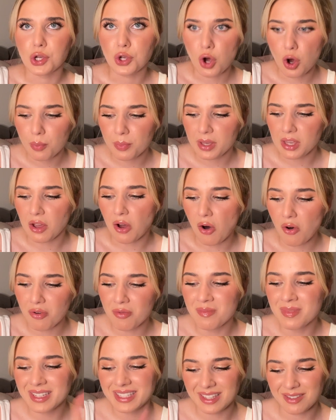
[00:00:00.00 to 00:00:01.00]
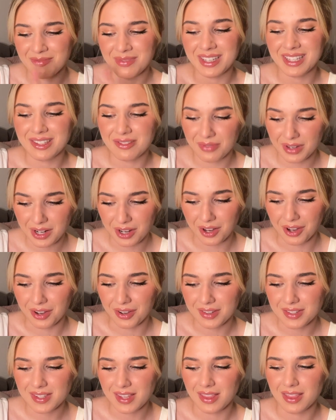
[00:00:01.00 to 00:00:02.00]
a copy of MrBeast's
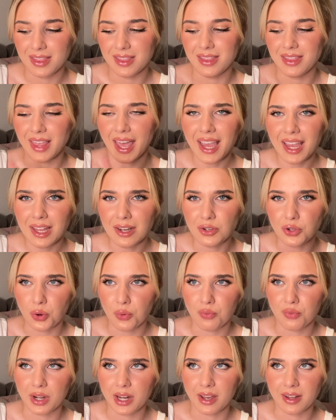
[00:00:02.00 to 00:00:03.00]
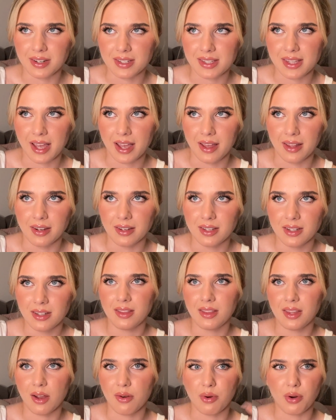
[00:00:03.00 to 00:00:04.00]
video. So they don't really understand
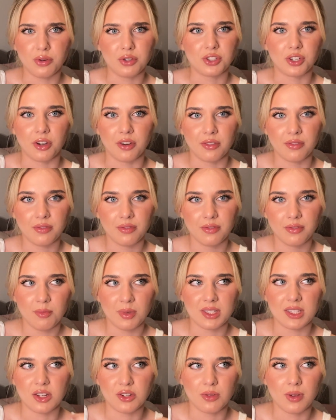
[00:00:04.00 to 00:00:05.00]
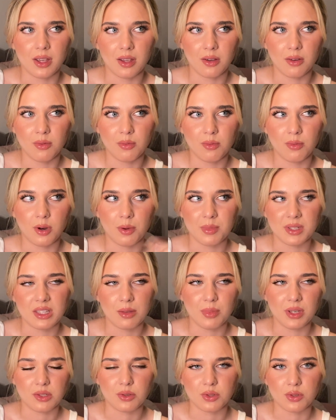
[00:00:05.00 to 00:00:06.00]
their own show because they're doing what
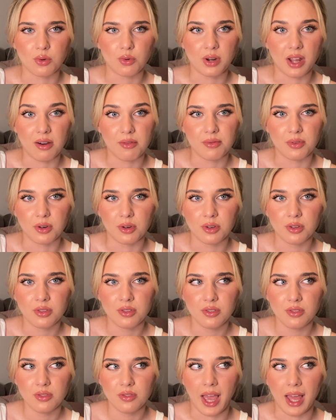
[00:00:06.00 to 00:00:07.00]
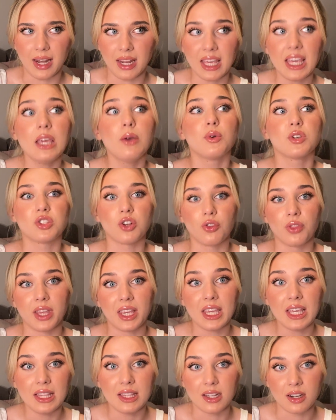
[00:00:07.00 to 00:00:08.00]
MrBeast was called out for. And he was told that
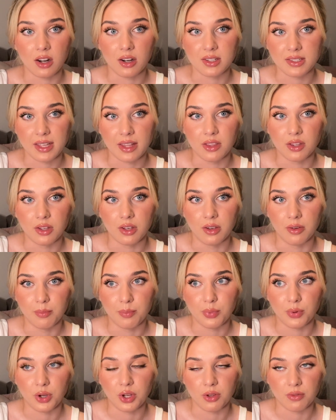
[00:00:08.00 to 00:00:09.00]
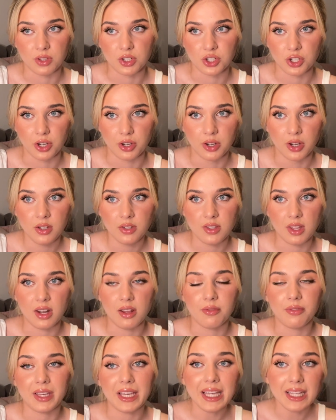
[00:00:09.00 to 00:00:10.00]
he didn't understand the point of the show. So then
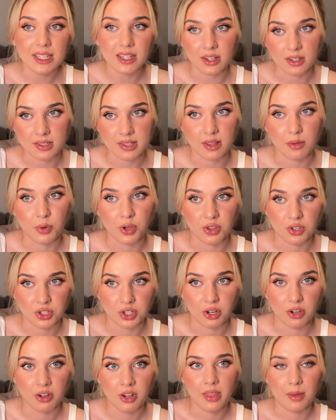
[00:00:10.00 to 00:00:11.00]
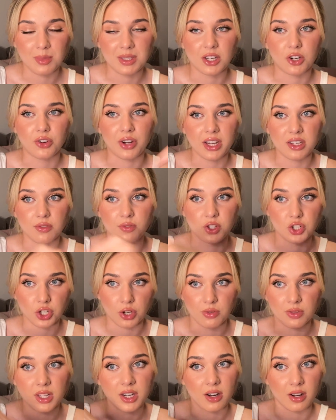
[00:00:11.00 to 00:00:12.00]
if he didn't understand the point of the show, that means the creators of the show
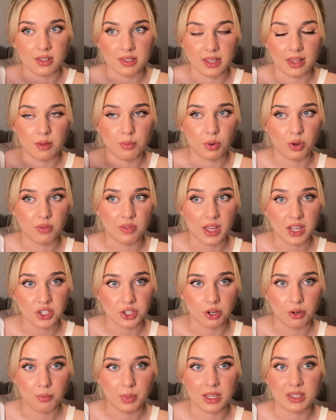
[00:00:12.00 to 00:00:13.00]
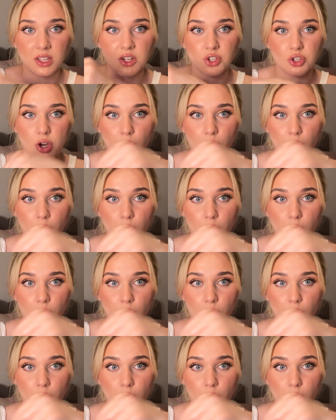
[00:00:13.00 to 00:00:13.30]
didn't understand the point of their show because they just